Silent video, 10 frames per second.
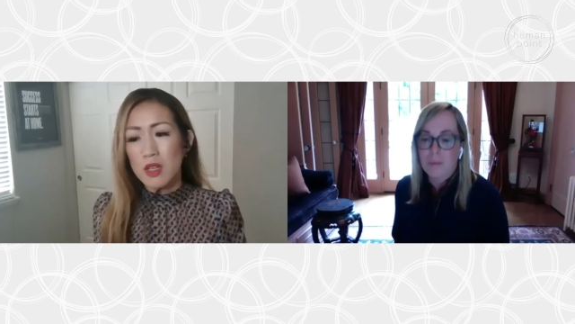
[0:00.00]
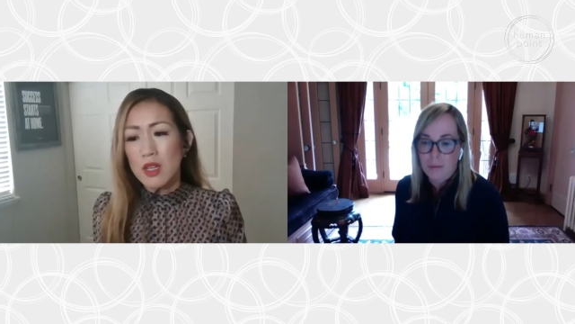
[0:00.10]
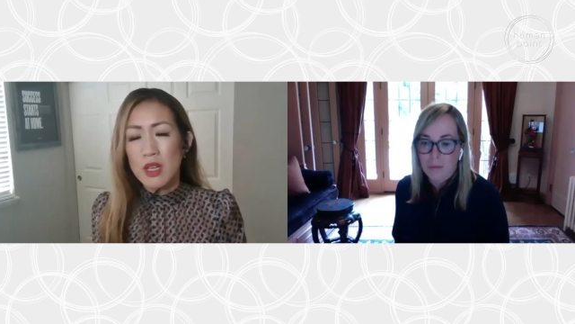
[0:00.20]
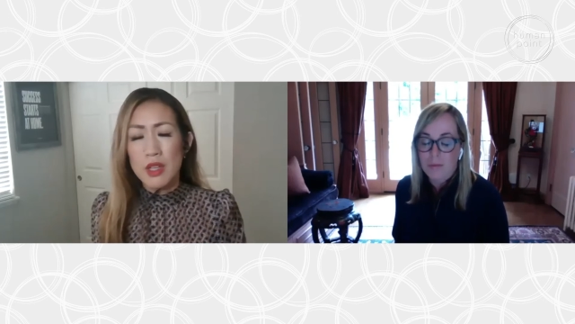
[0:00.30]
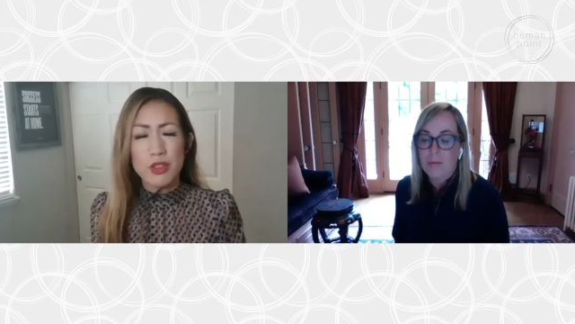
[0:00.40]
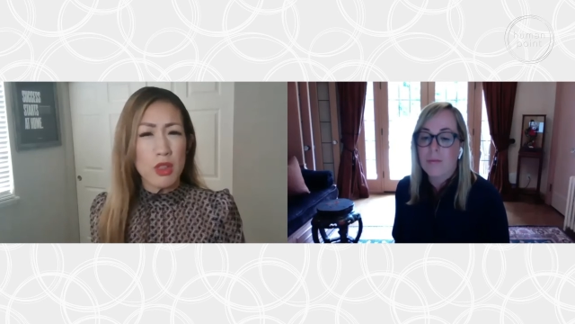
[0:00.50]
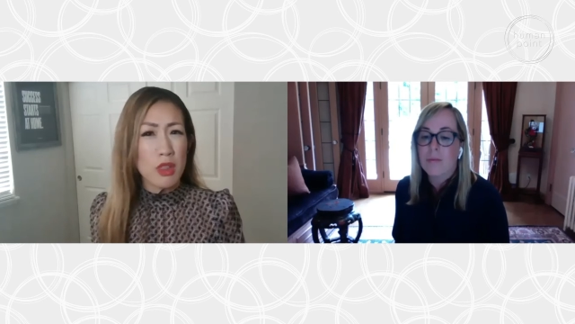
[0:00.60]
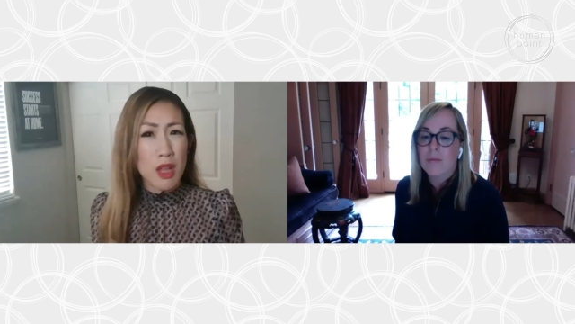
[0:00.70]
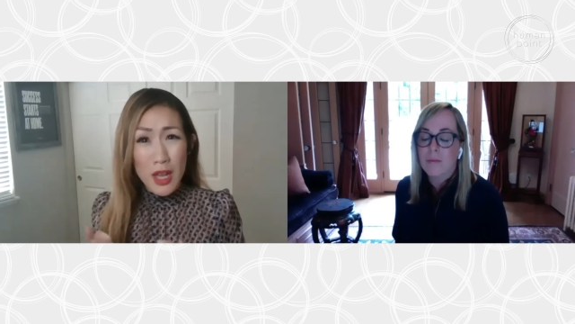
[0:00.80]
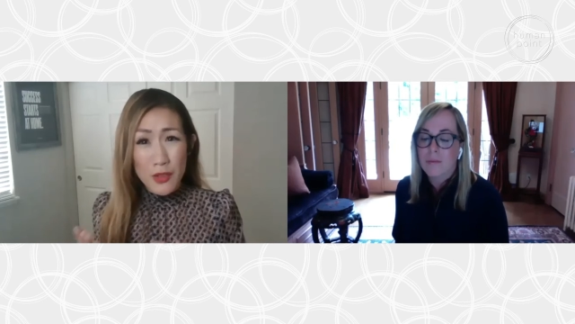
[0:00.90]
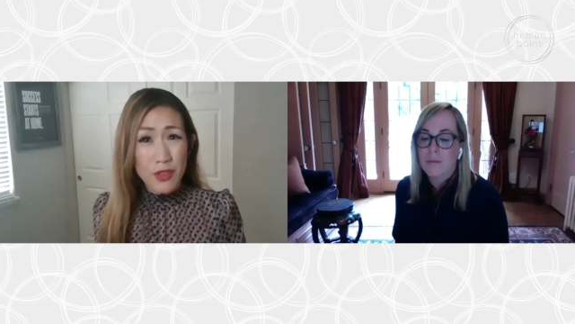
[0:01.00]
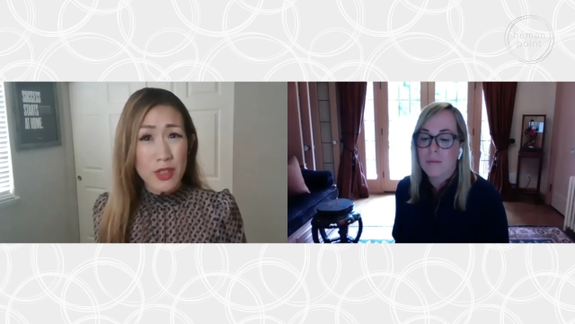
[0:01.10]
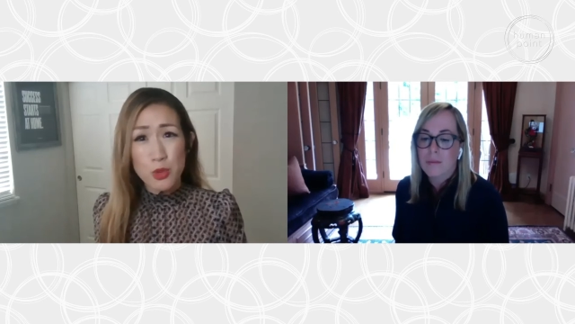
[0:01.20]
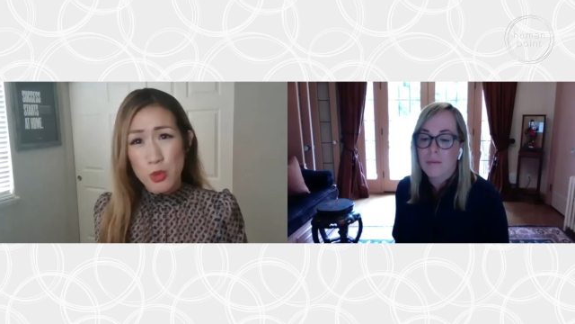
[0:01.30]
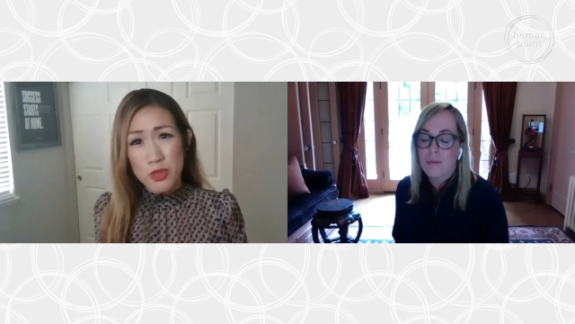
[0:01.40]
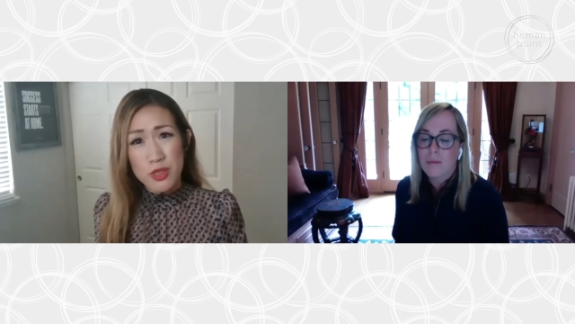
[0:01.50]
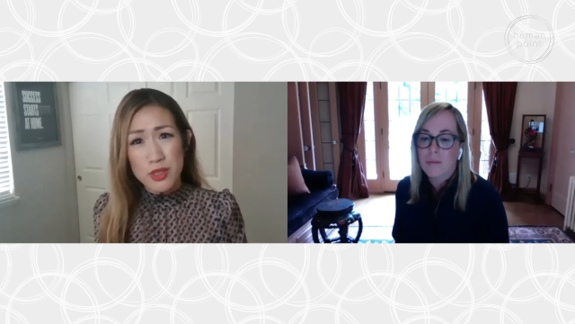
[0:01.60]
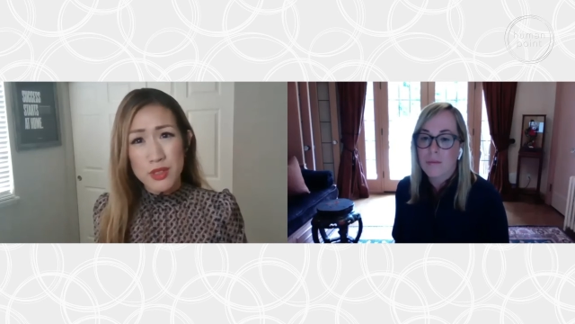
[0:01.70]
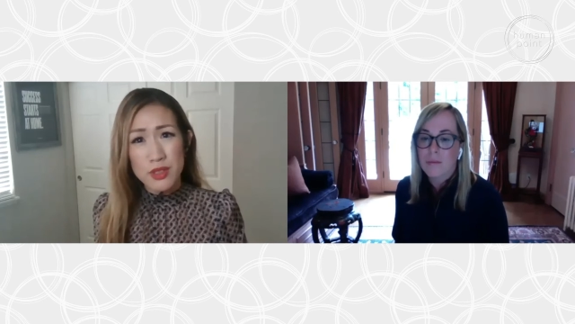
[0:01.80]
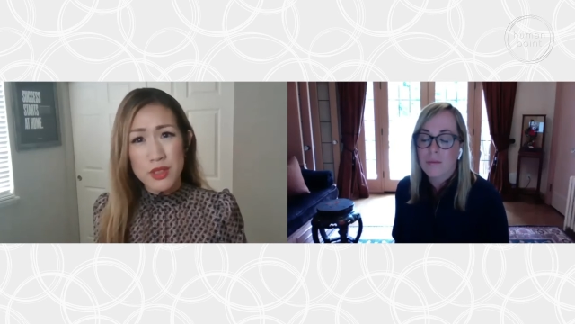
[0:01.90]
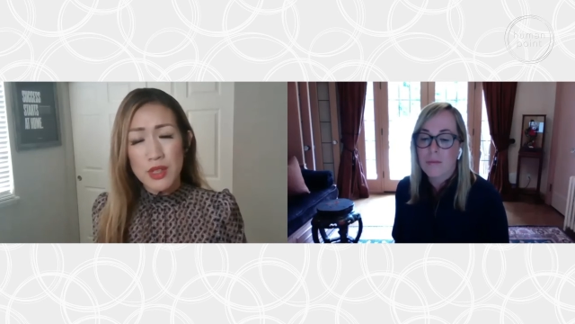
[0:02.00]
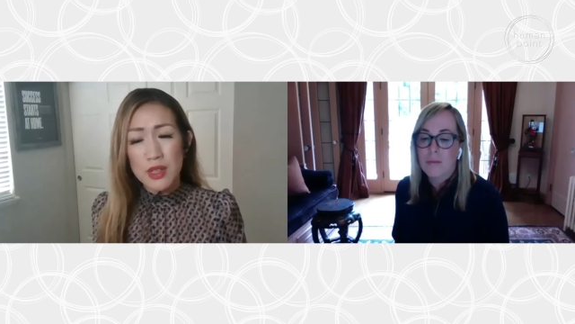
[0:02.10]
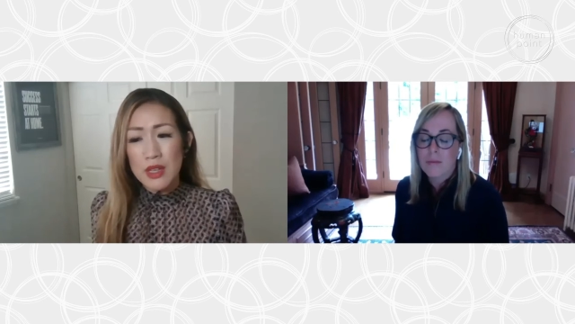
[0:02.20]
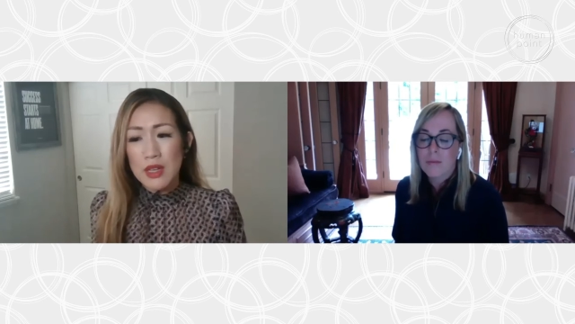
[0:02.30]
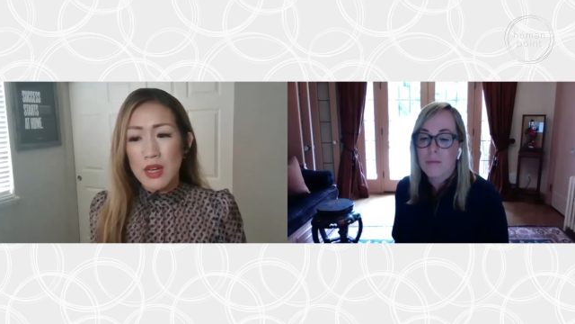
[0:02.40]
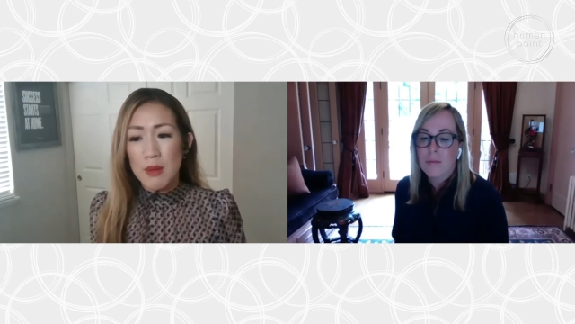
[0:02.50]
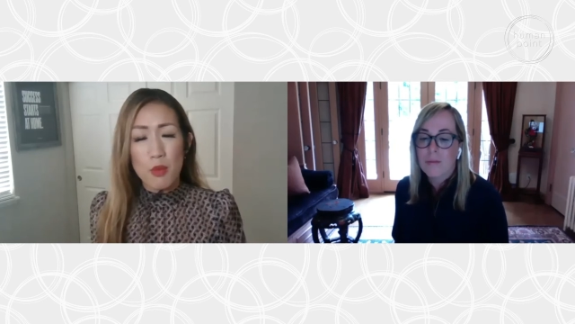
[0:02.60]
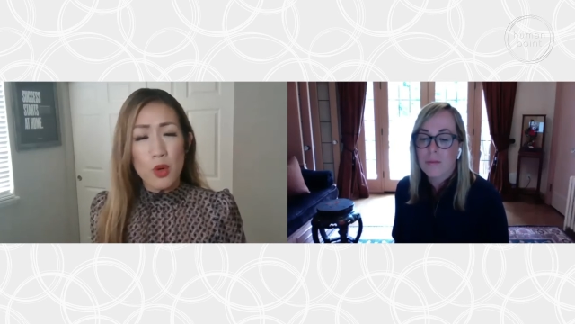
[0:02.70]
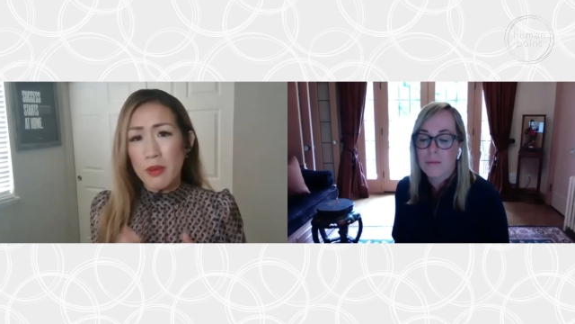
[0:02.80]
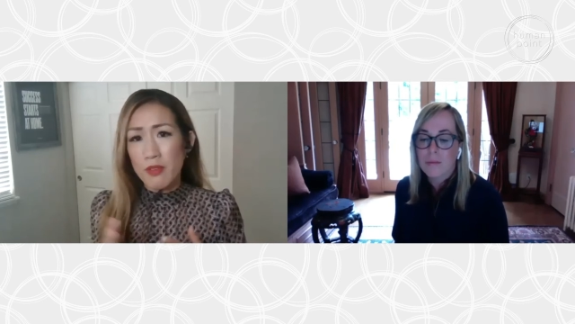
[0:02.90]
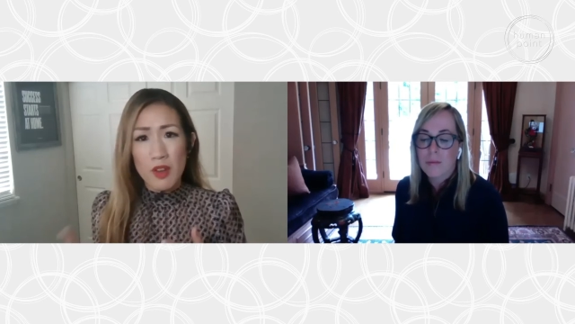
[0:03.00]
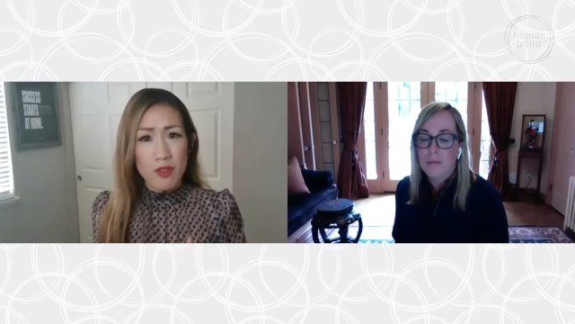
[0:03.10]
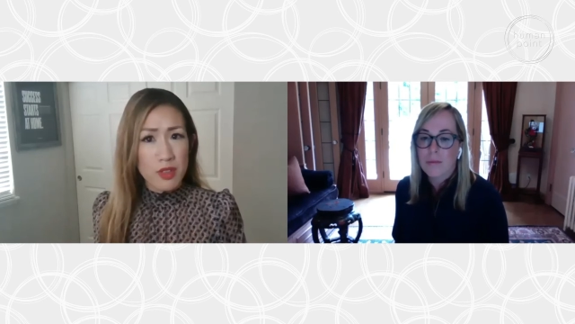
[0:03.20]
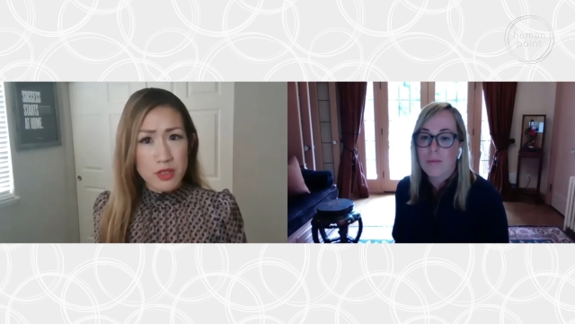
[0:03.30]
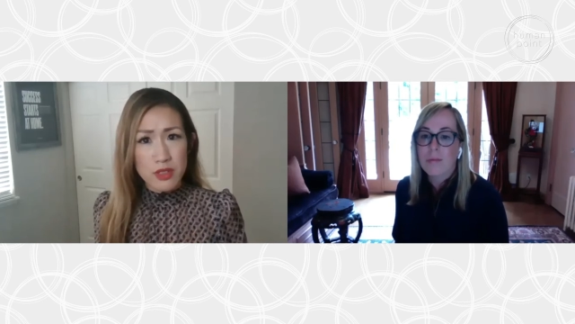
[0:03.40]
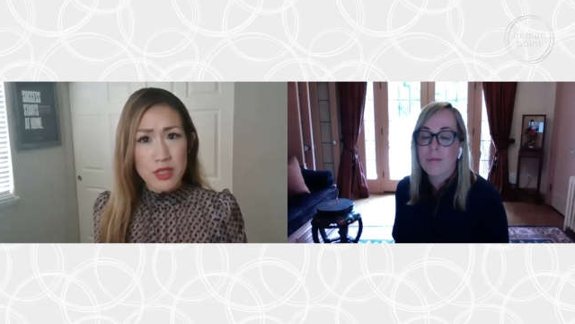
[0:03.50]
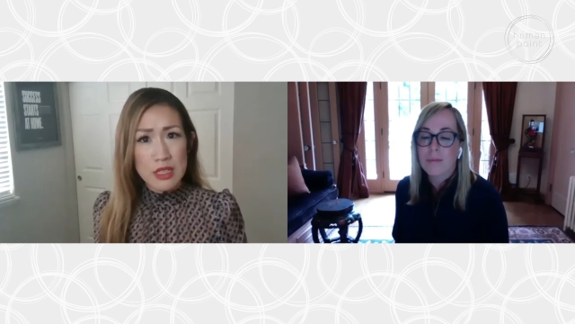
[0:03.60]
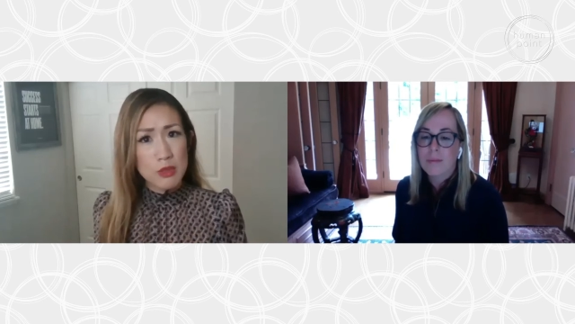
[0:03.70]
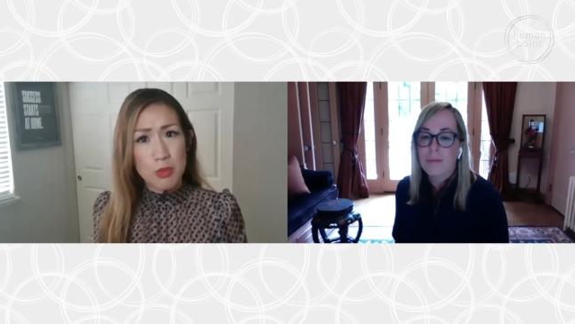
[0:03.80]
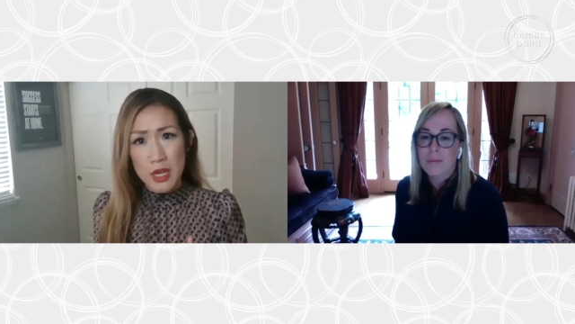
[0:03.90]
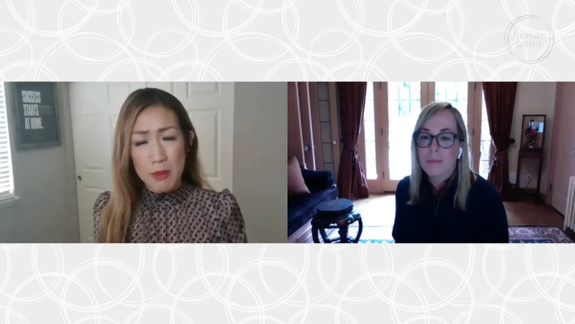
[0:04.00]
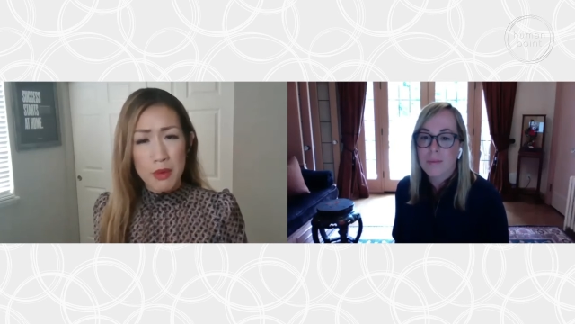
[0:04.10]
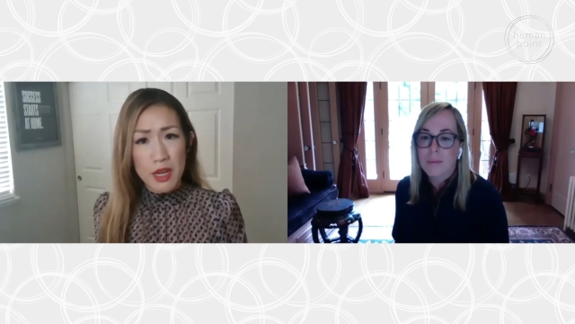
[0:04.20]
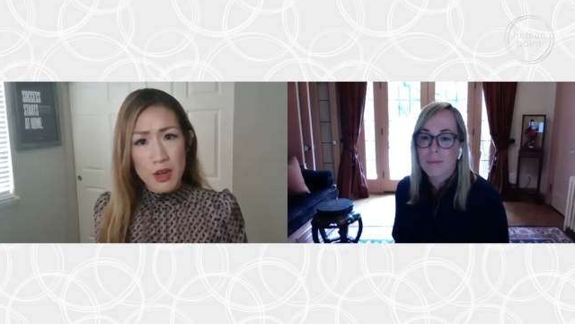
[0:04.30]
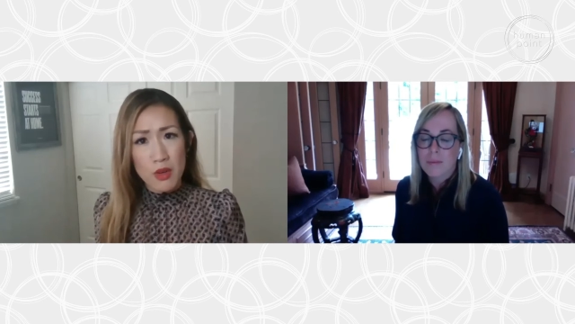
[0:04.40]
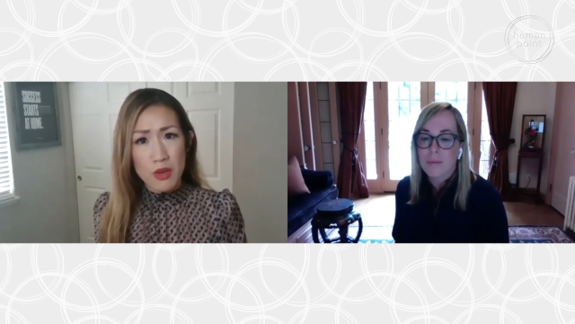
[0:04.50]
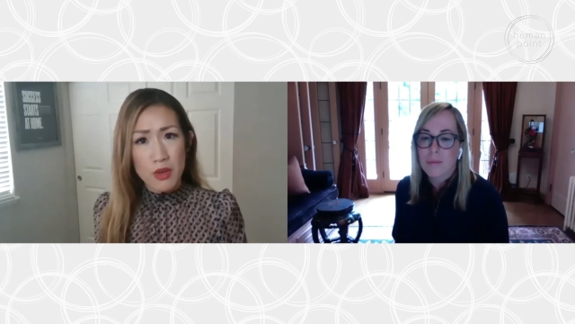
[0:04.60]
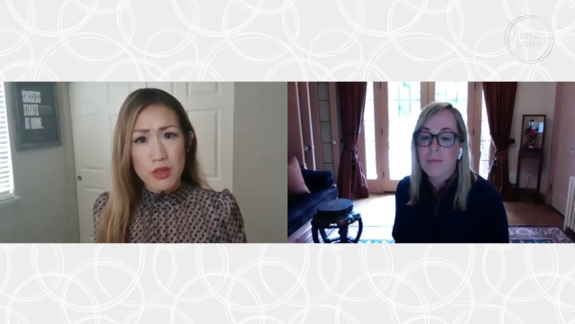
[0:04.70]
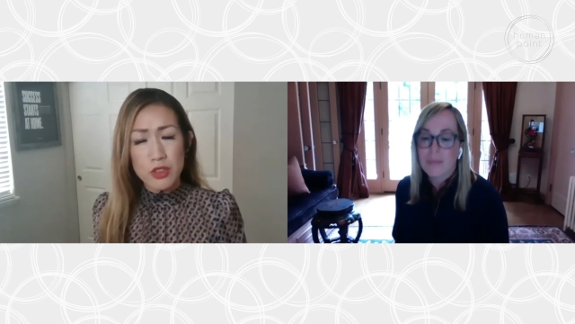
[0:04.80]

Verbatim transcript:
Speaker 1: Mm-hmm. There's a lot of resources um, one of my favorites is Brene Brown.